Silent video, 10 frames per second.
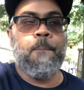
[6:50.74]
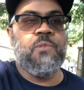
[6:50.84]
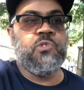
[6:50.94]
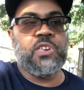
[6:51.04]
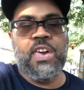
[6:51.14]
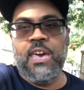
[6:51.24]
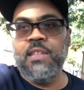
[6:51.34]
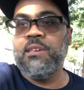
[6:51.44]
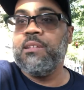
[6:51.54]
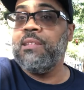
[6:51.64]
if you
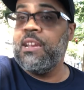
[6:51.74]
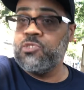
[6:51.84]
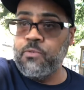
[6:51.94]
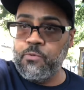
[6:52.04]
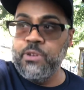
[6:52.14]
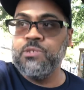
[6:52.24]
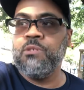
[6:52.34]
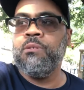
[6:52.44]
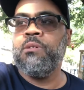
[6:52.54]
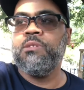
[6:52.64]
can, get an extra
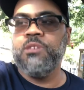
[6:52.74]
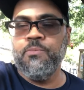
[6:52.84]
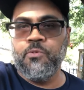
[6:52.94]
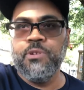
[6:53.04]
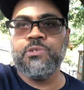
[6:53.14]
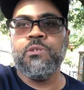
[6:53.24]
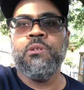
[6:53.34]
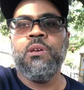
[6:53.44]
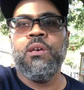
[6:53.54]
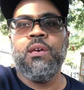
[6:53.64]
freezer, a deep freezer,
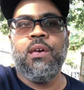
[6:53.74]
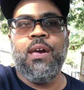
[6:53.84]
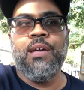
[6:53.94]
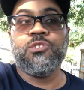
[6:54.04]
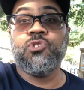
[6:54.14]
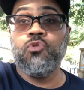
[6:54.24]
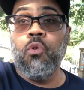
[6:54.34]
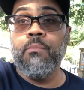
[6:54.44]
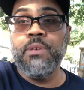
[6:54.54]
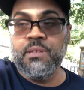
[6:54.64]
and
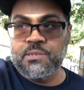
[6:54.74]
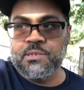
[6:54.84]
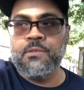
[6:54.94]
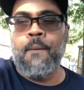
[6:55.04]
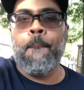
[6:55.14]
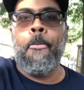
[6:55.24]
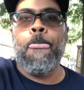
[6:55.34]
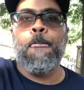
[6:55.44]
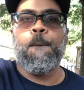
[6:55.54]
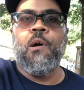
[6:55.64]
store meats,
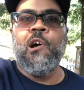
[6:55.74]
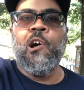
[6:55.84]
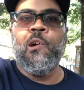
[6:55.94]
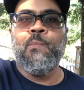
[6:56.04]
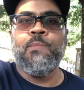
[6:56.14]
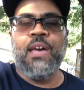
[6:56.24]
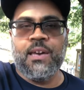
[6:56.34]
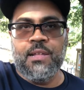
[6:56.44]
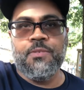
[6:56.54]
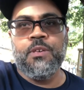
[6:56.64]
that
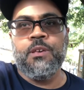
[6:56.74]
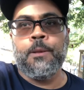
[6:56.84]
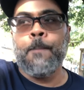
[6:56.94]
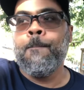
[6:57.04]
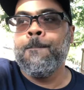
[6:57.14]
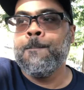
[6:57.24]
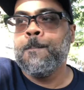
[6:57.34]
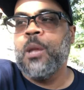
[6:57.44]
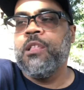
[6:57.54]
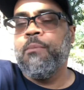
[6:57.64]
kind of thing.
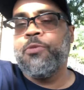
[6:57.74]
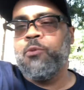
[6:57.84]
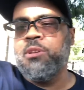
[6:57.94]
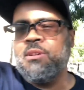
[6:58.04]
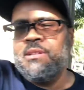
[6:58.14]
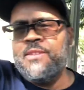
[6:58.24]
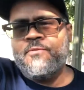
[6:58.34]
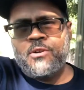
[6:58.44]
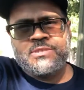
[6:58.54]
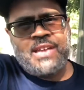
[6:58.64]
Number 3, you're going to need
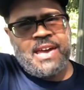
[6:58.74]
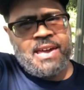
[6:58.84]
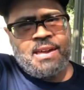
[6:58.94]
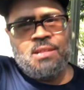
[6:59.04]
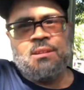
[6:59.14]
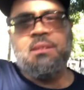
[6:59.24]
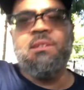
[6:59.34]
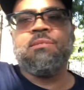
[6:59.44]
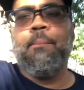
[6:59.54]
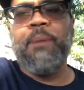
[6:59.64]
first aid. You're going to
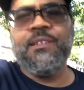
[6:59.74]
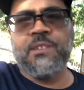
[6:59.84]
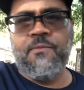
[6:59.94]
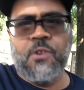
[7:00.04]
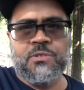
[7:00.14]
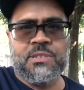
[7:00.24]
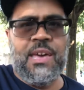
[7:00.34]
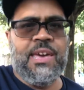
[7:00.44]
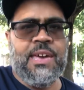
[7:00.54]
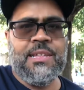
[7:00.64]
need some basic first
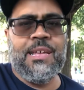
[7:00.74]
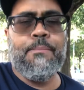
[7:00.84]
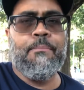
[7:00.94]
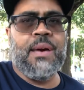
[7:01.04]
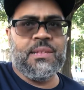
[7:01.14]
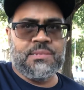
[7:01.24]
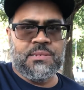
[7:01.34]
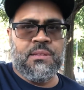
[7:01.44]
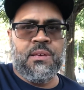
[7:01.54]
aid and medicine.